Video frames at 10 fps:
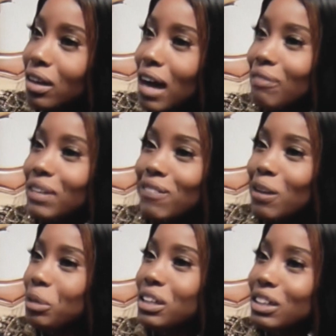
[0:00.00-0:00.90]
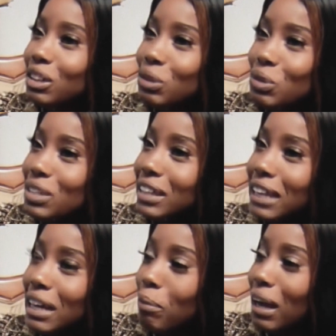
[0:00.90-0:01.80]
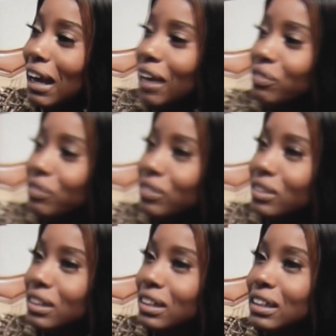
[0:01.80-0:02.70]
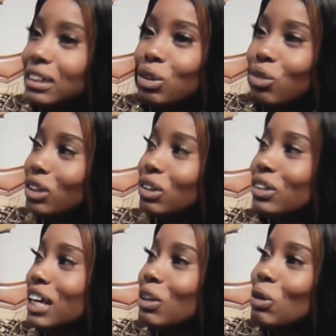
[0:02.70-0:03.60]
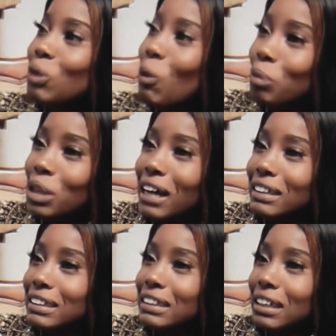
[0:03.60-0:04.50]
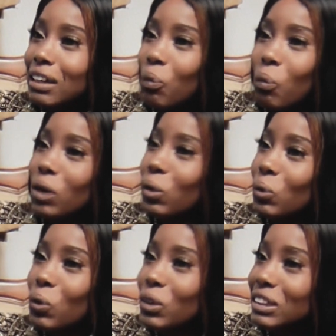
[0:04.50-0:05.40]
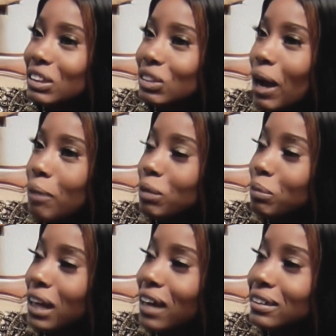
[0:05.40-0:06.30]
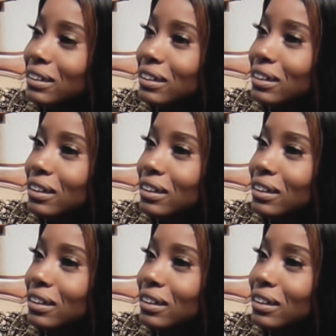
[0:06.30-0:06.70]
I've never been in the news a day in my life. In Toronto, they don't know me as what Oluo is describing me as.